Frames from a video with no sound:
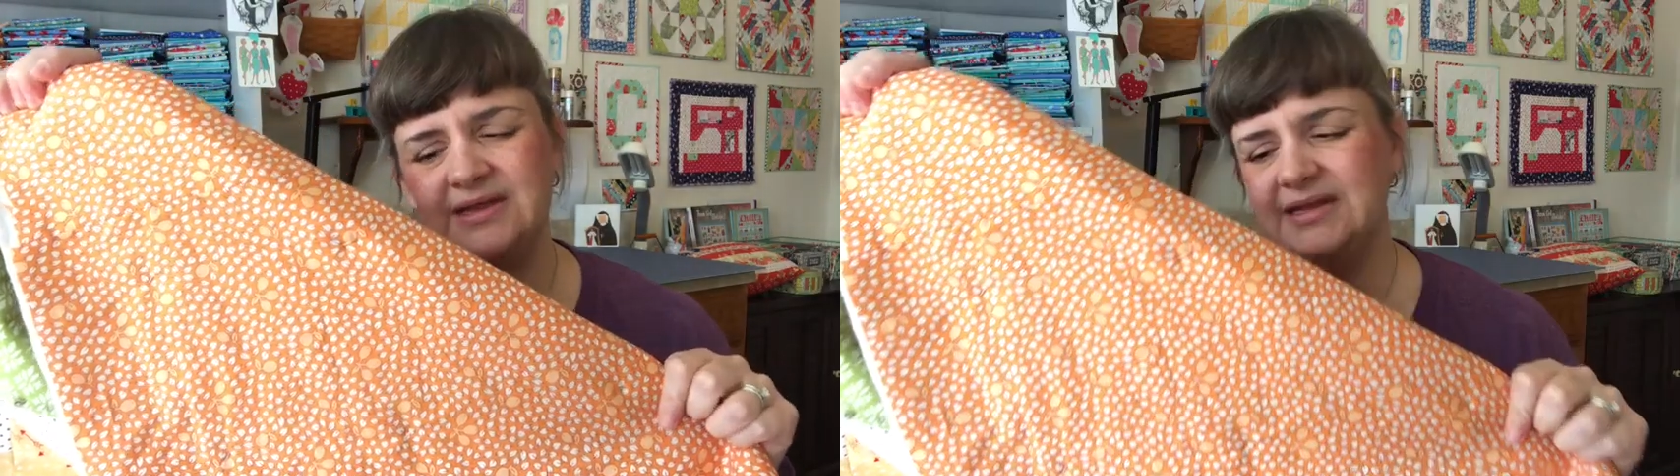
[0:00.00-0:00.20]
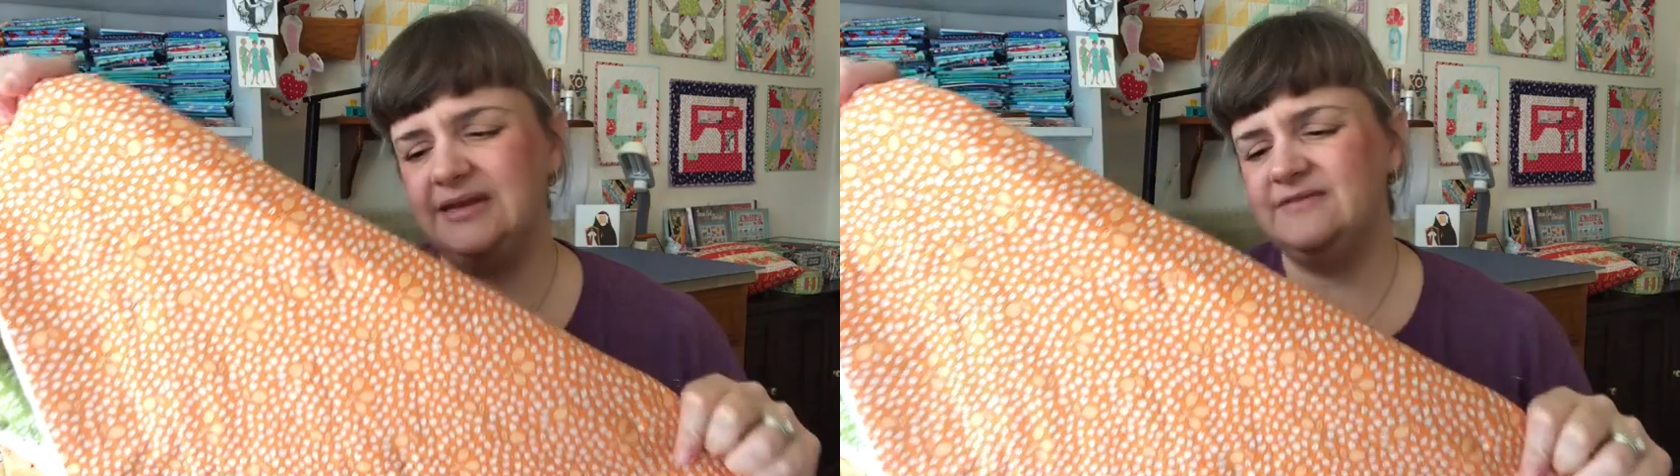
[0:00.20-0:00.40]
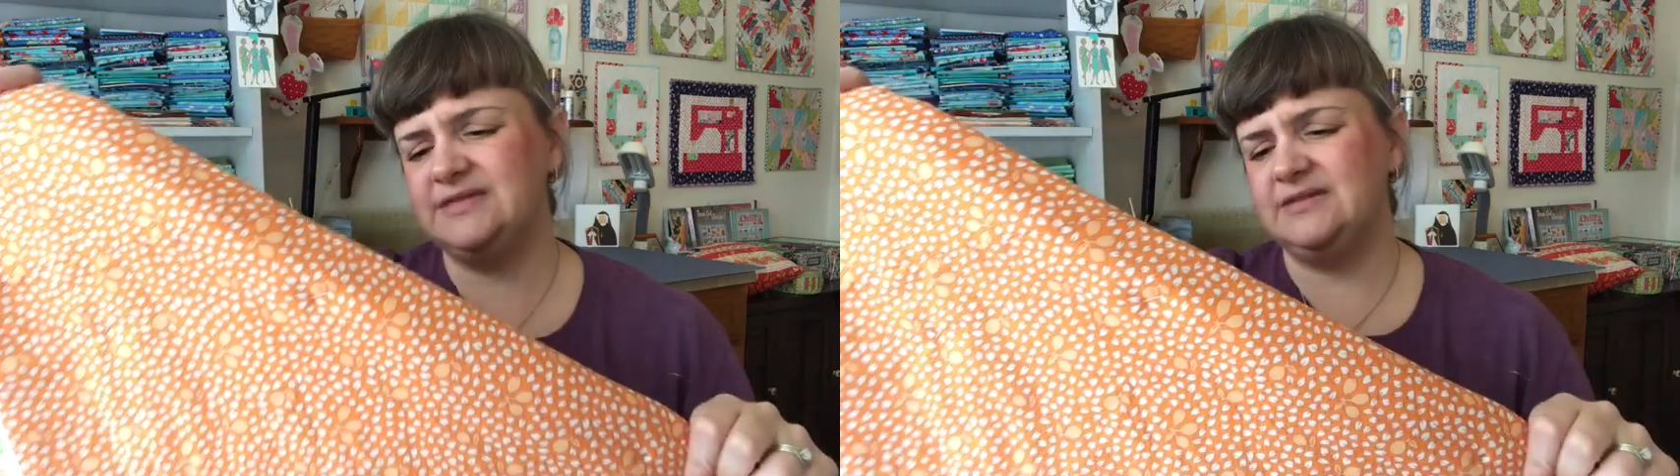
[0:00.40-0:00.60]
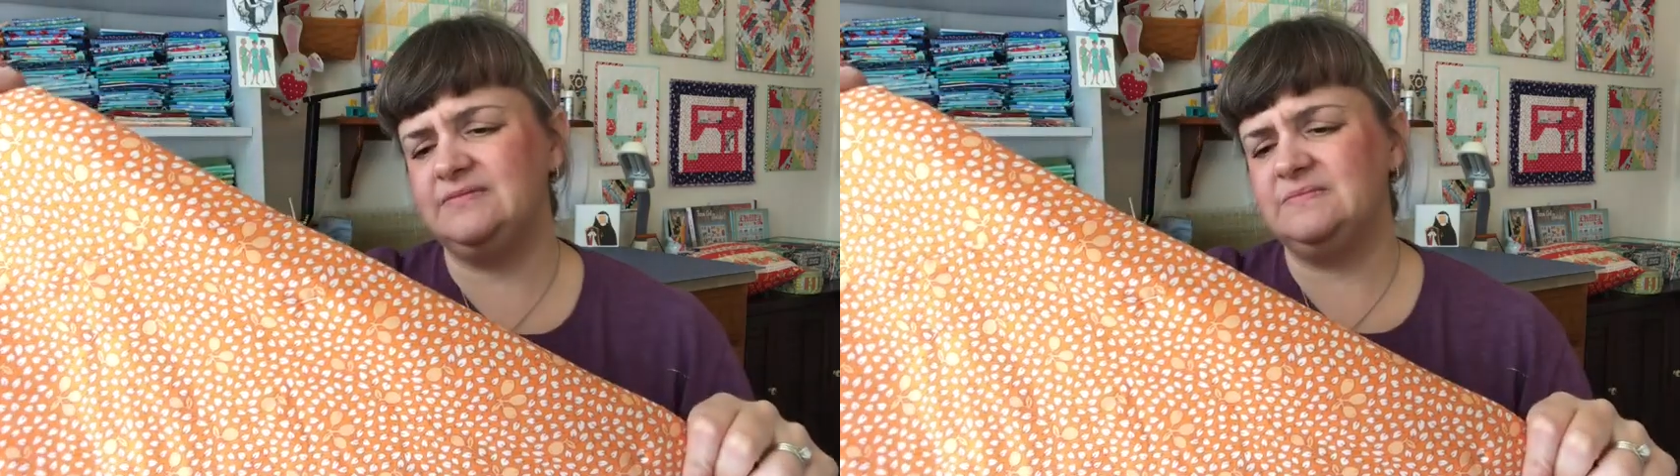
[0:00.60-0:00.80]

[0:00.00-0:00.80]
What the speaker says: leaves and